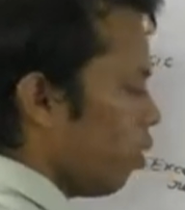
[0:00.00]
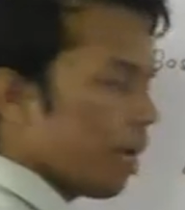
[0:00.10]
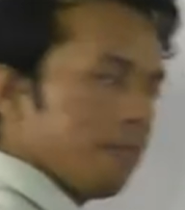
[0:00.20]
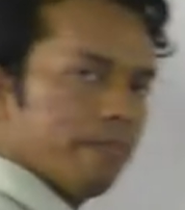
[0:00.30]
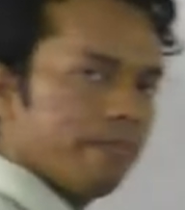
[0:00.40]

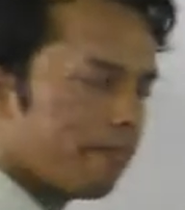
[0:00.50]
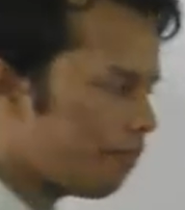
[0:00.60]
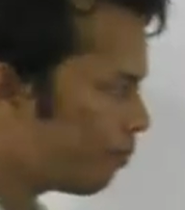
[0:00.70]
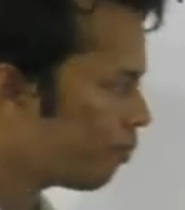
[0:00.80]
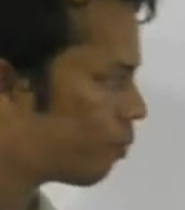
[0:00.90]
Okay,
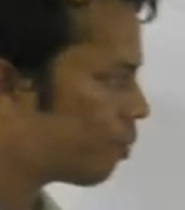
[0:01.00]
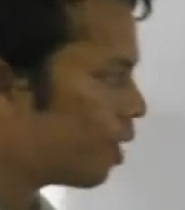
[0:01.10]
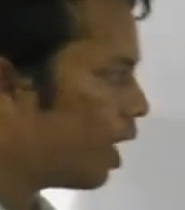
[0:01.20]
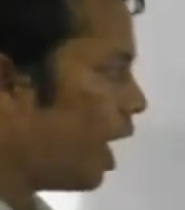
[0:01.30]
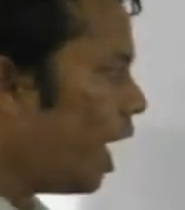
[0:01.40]

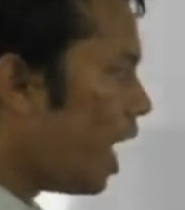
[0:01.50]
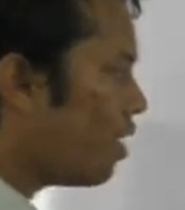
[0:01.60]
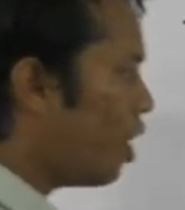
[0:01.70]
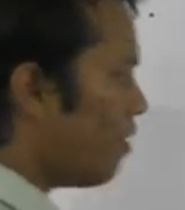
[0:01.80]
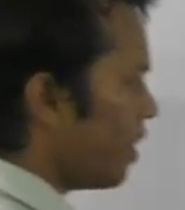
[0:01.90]

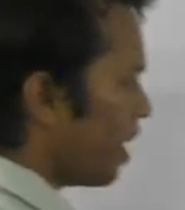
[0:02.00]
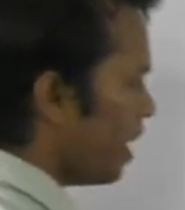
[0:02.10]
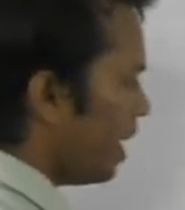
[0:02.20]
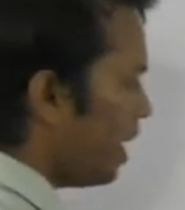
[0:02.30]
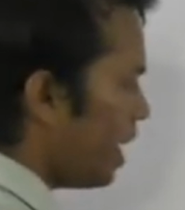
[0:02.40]
and you have
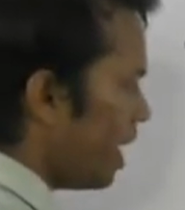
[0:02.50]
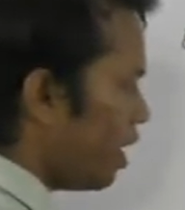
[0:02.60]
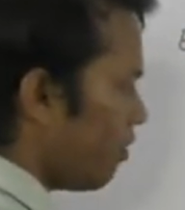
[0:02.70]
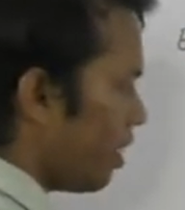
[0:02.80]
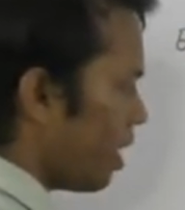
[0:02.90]
taken here,
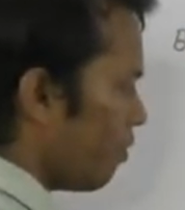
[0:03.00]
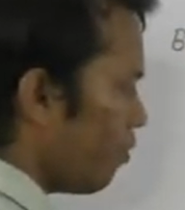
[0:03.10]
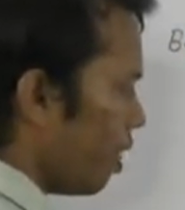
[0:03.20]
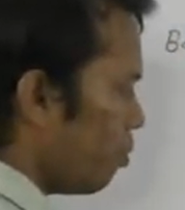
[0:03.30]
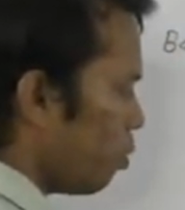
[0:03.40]
you have taken
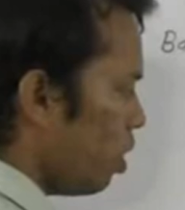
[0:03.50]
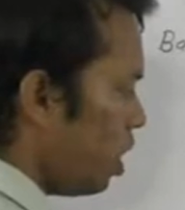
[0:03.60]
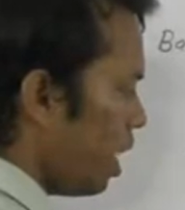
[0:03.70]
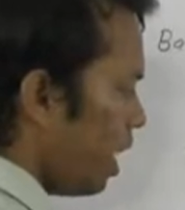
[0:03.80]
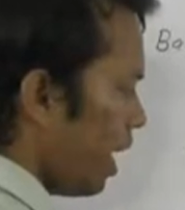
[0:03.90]
1 mole,
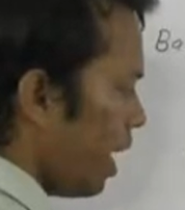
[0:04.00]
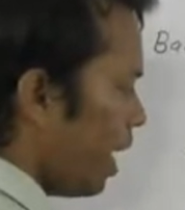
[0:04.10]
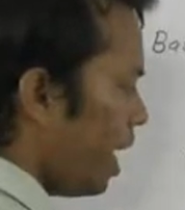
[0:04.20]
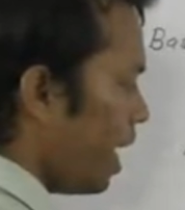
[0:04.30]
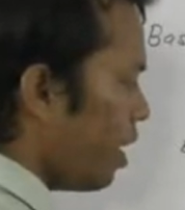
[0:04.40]

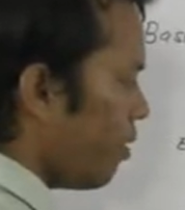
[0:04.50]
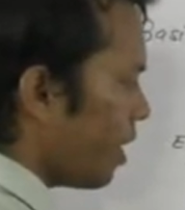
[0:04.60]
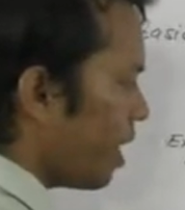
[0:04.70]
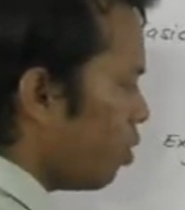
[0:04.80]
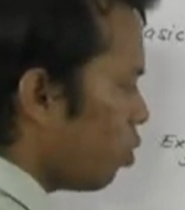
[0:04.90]
here you have
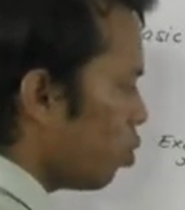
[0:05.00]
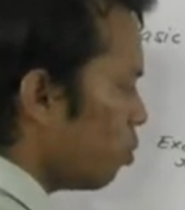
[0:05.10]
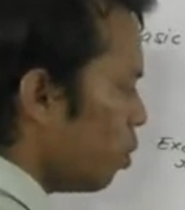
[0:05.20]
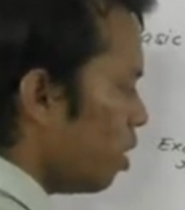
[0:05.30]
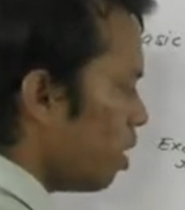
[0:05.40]
taken 2 mole,